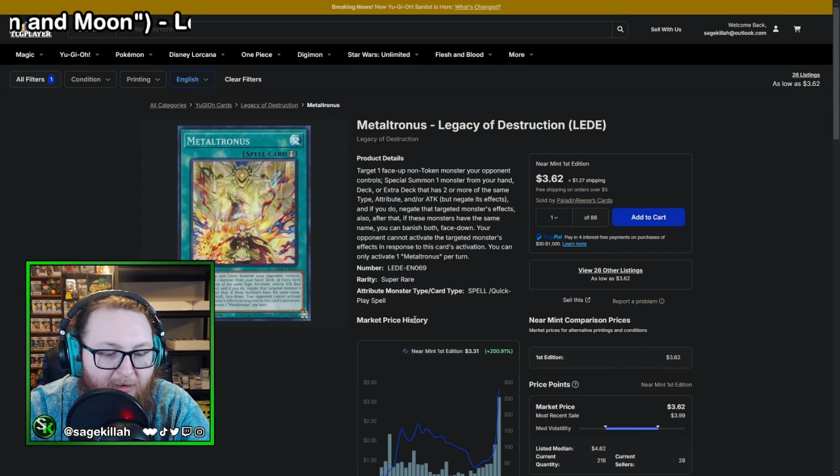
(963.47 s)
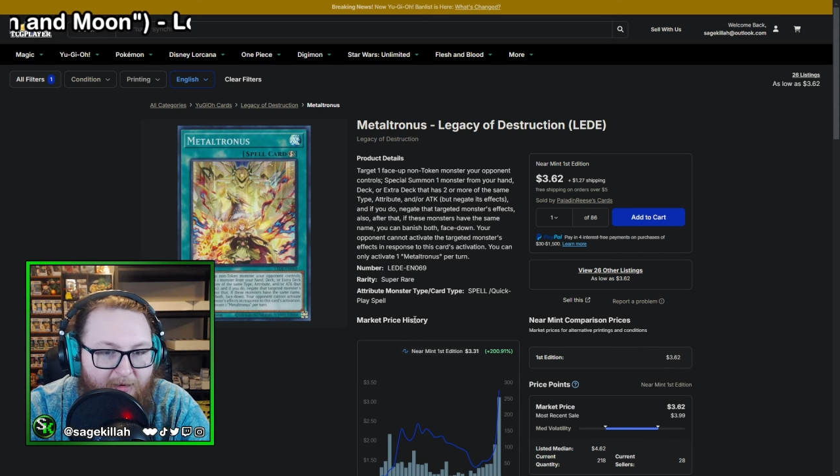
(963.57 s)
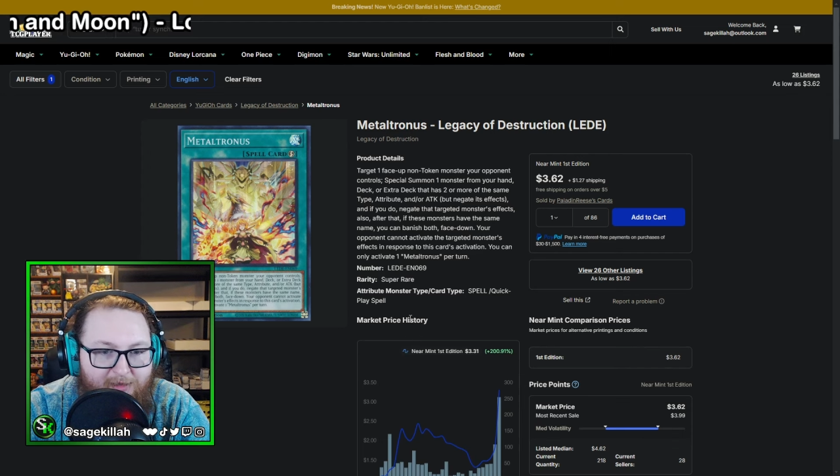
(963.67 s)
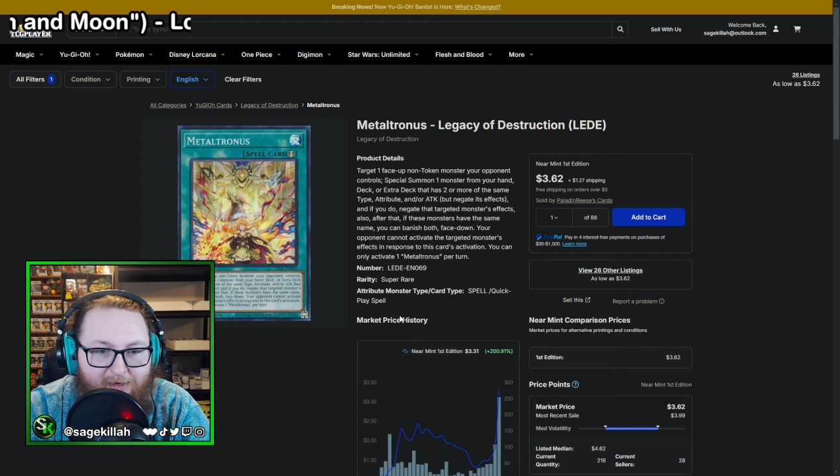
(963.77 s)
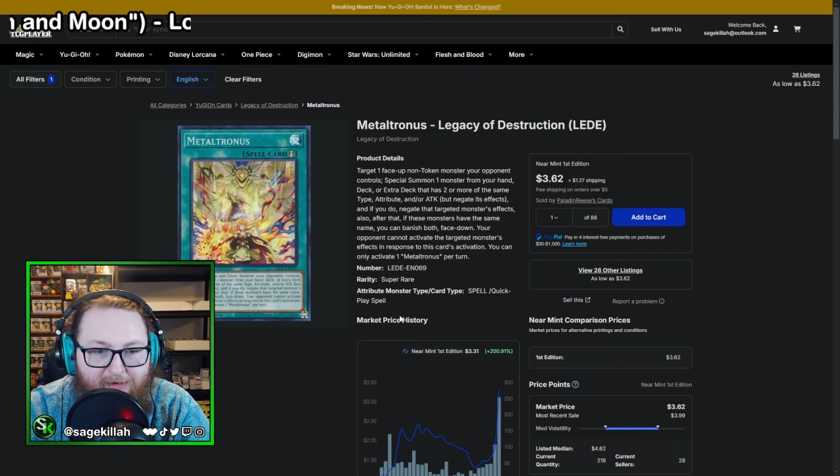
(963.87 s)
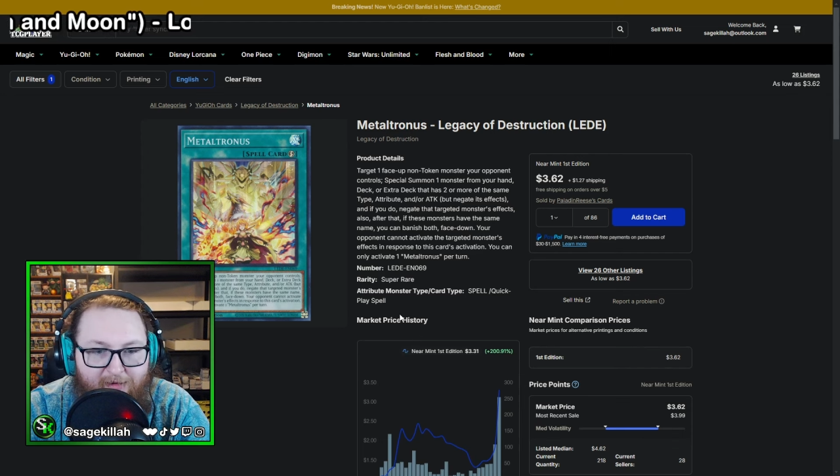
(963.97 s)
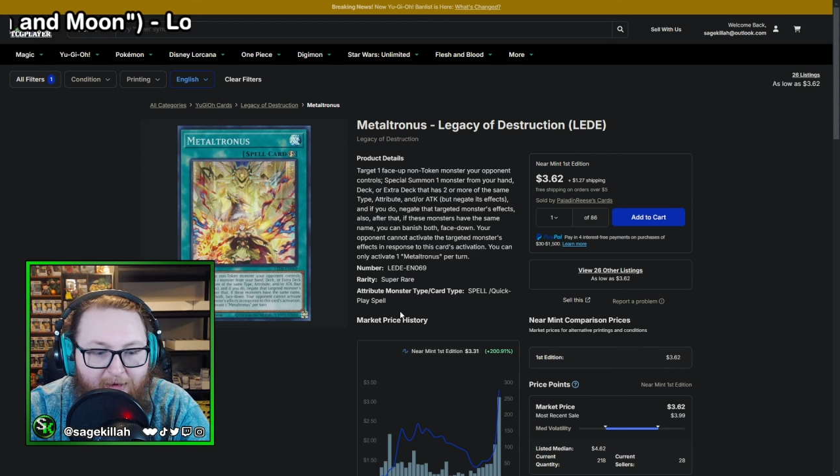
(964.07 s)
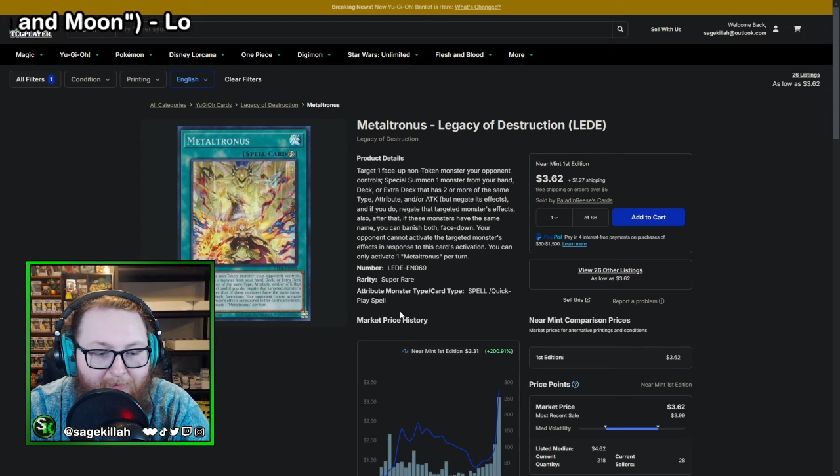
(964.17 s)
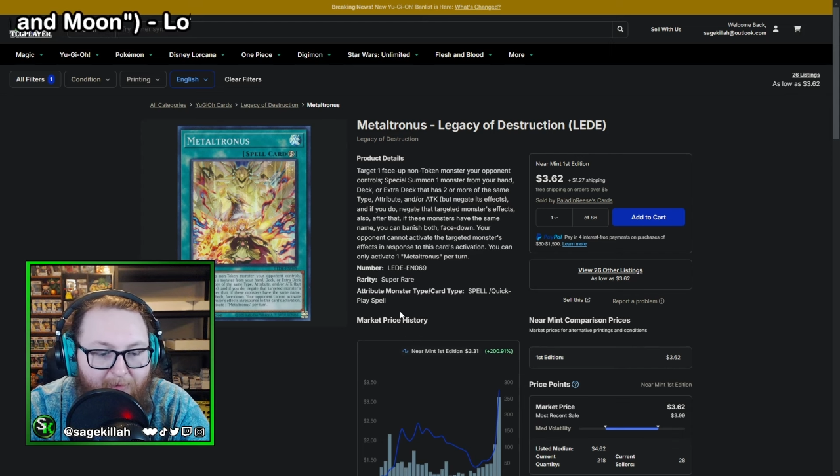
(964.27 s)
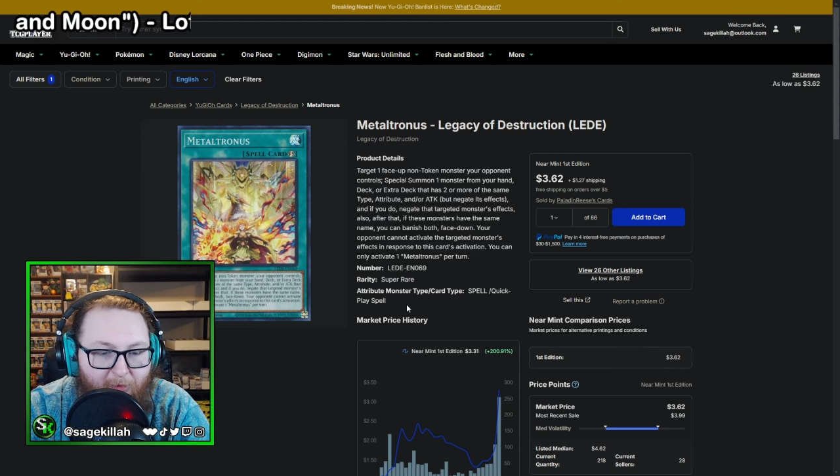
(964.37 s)
Just
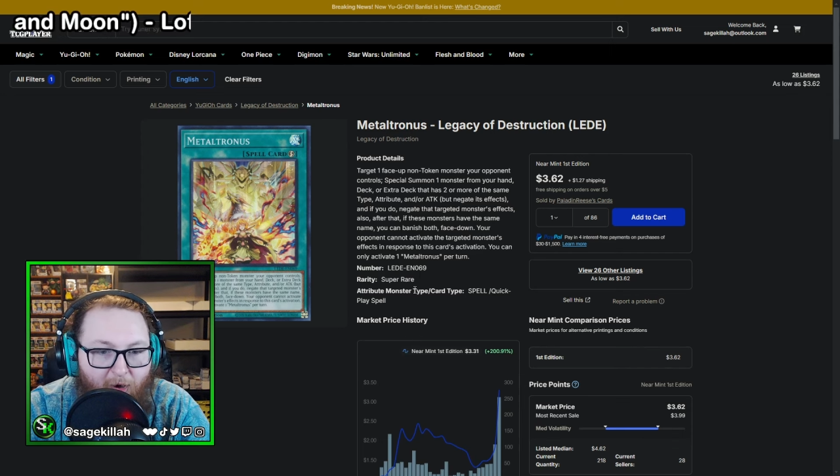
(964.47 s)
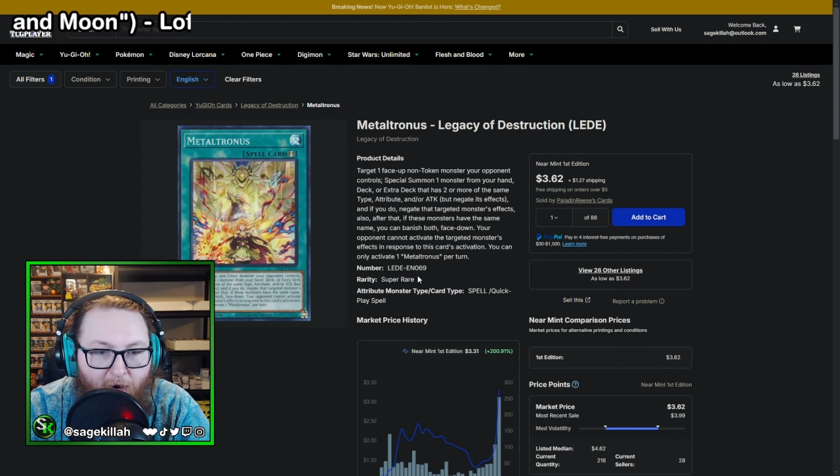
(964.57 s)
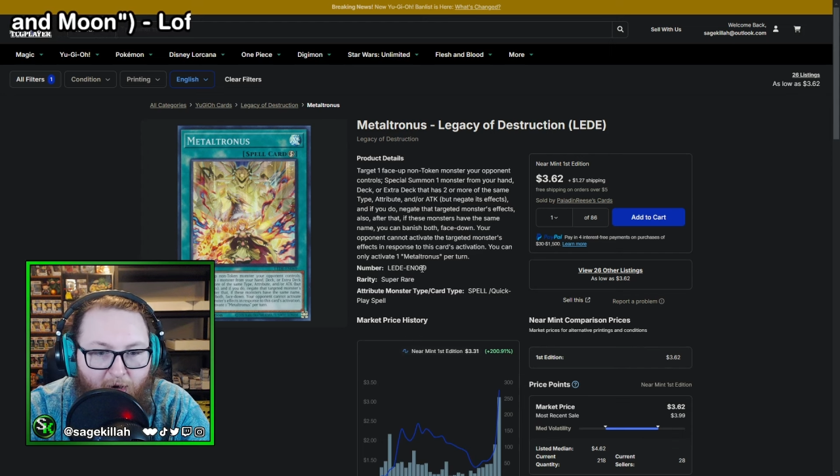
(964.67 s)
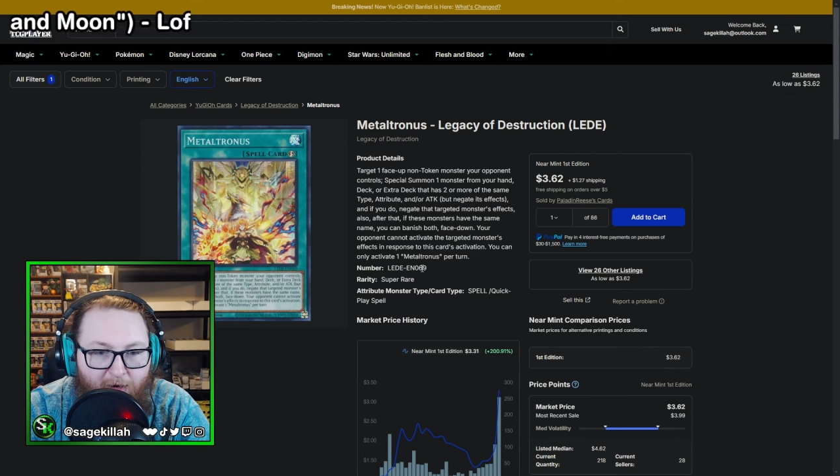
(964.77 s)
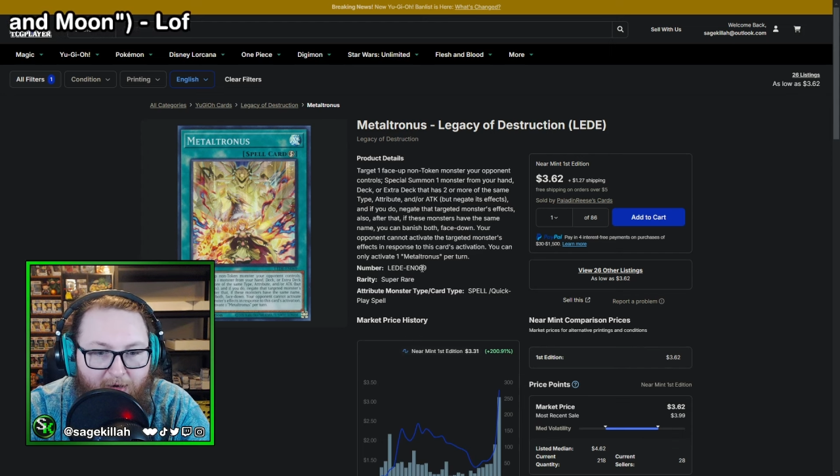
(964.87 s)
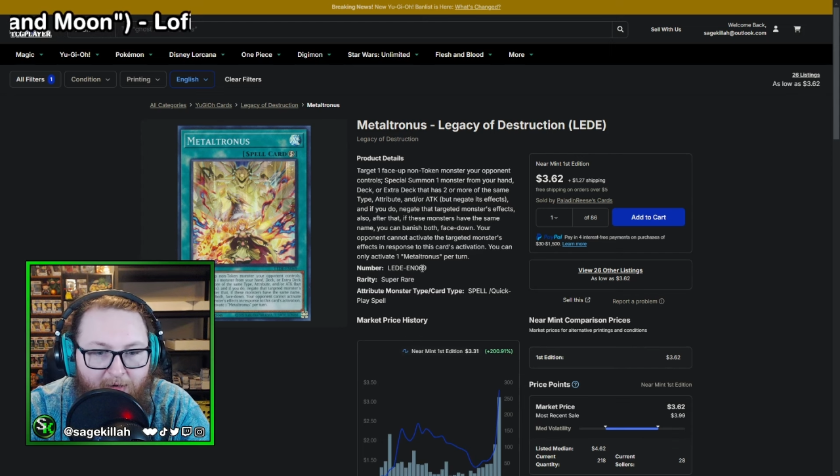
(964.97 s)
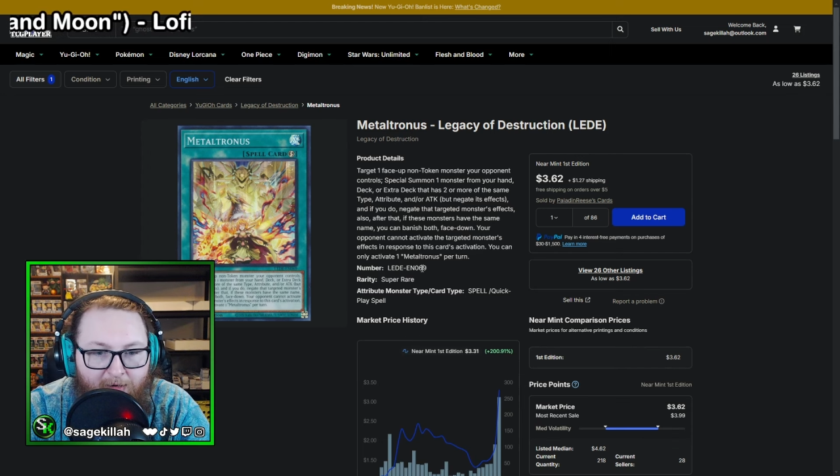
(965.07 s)
people are